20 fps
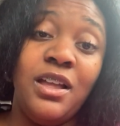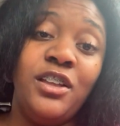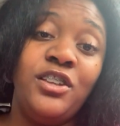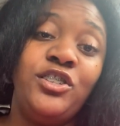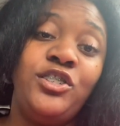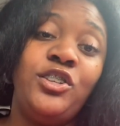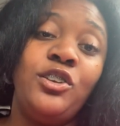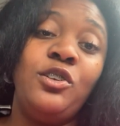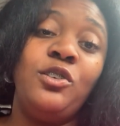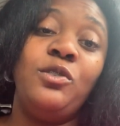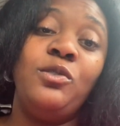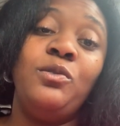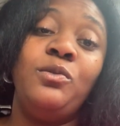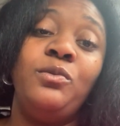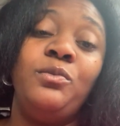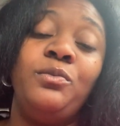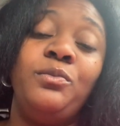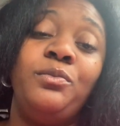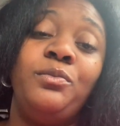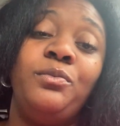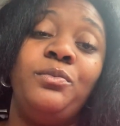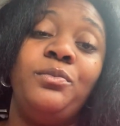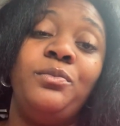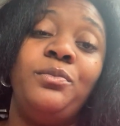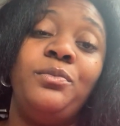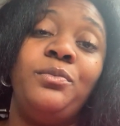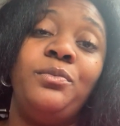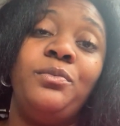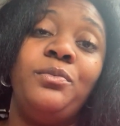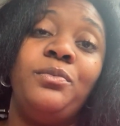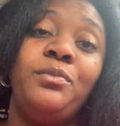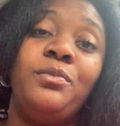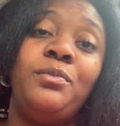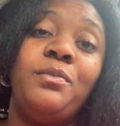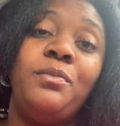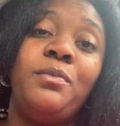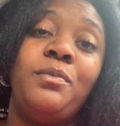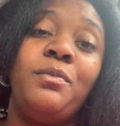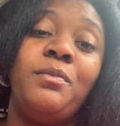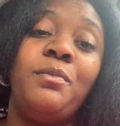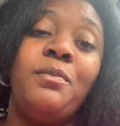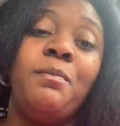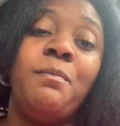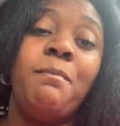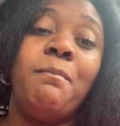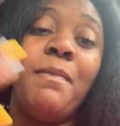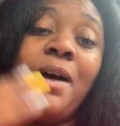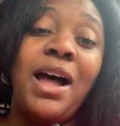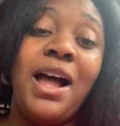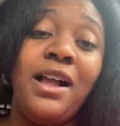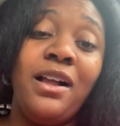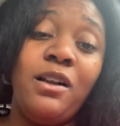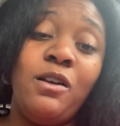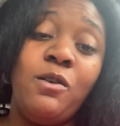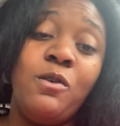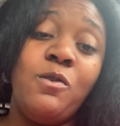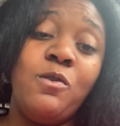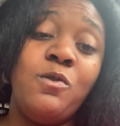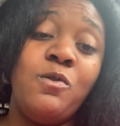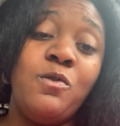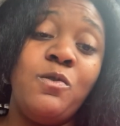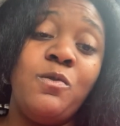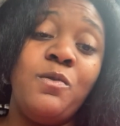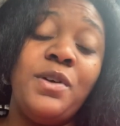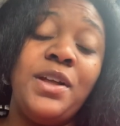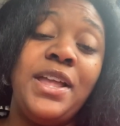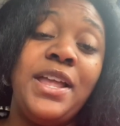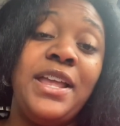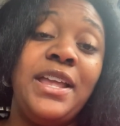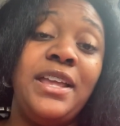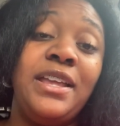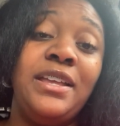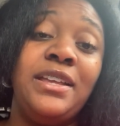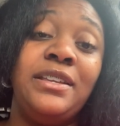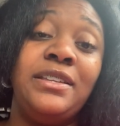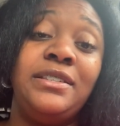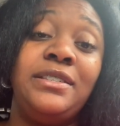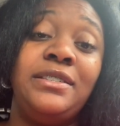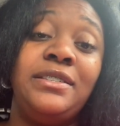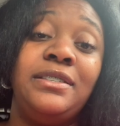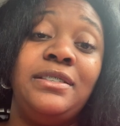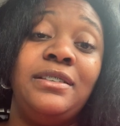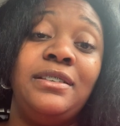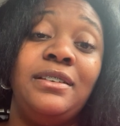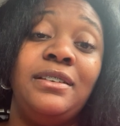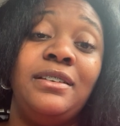So my goal is